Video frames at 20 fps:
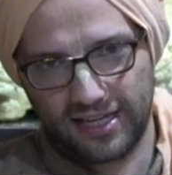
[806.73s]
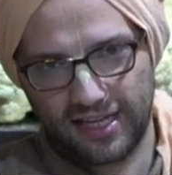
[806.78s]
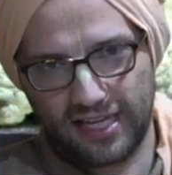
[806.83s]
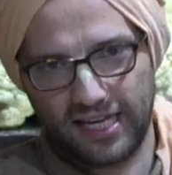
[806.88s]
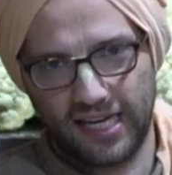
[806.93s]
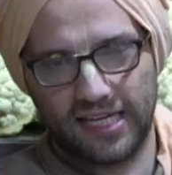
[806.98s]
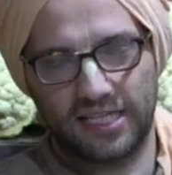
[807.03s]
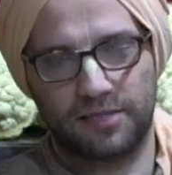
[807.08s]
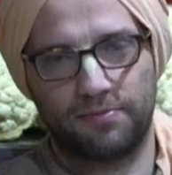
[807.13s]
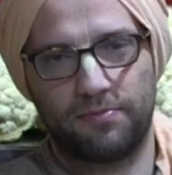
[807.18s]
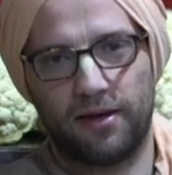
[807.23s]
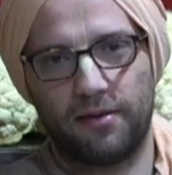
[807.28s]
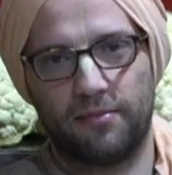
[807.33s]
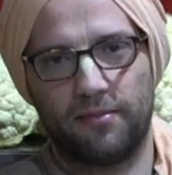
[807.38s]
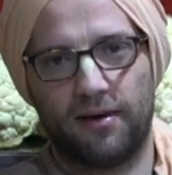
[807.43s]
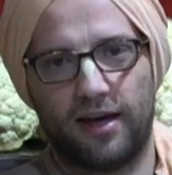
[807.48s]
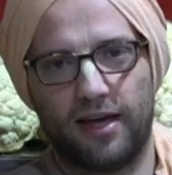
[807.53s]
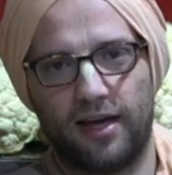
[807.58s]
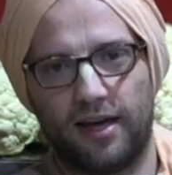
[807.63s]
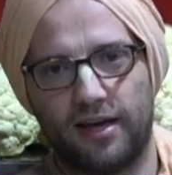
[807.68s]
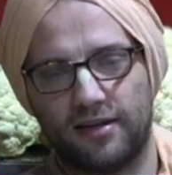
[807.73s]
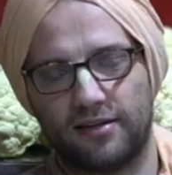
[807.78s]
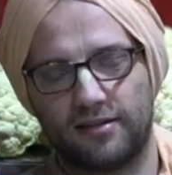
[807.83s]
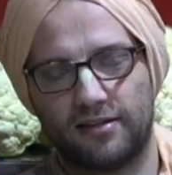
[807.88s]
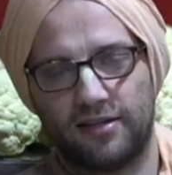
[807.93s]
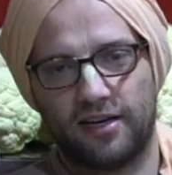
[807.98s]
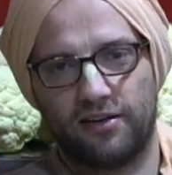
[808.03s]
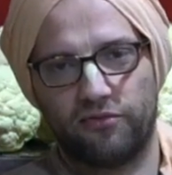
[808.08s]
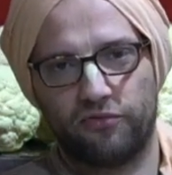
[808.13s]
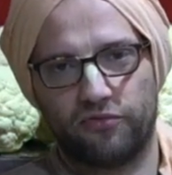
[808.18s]
kicked by Maya
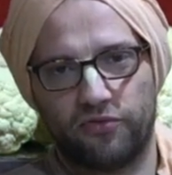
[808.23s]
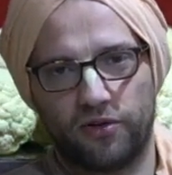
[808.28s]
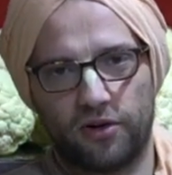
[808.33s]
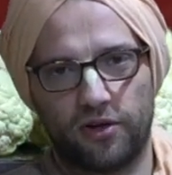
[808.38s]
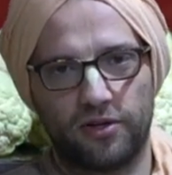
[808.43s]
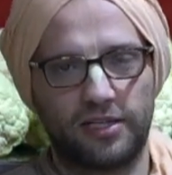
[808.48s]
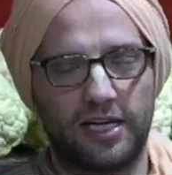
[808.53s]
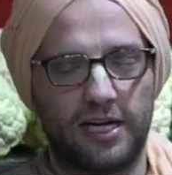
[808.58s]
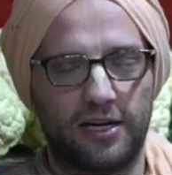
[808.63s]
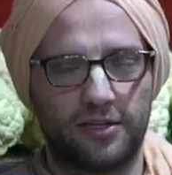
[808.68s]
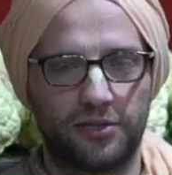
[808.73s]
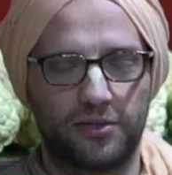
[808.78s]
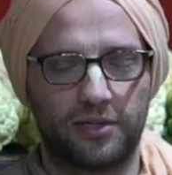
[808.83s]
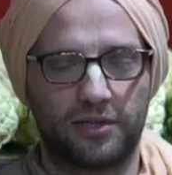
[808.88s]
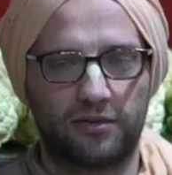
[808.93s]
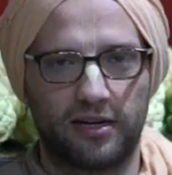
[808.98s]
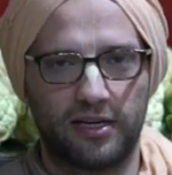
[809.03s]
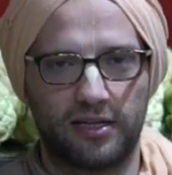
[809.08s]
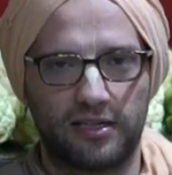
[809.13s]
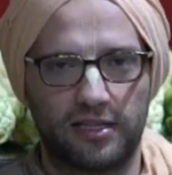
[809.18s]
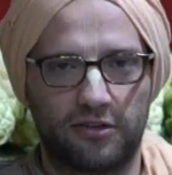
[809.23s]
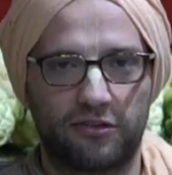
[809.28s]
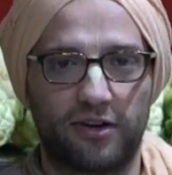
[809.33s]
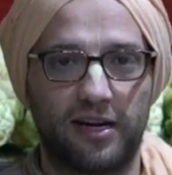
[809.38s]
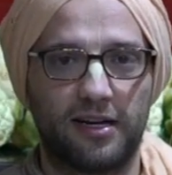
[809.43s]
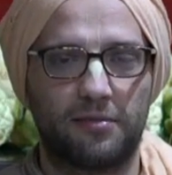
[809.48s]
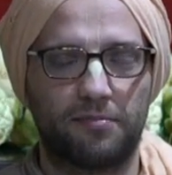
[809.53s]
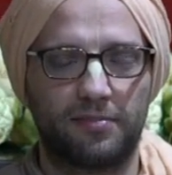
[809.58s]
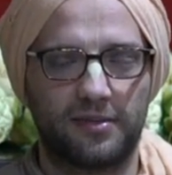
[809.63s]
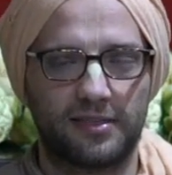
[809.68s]
and fall down to a great
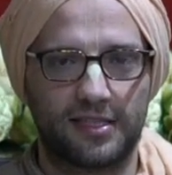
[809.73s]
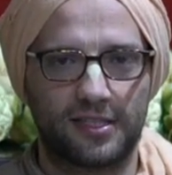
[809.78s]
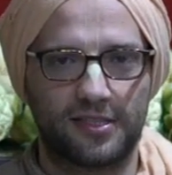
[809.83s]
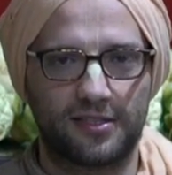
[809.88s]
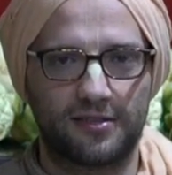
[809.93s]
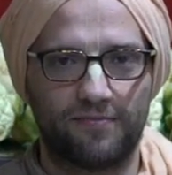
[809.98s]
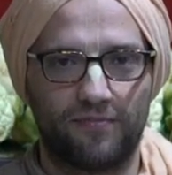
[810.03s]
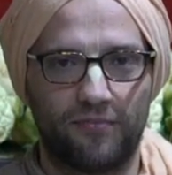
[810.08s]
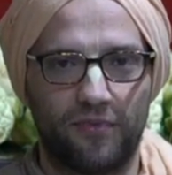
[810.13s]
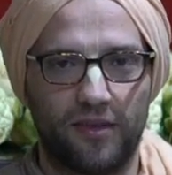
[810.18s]
degraded position.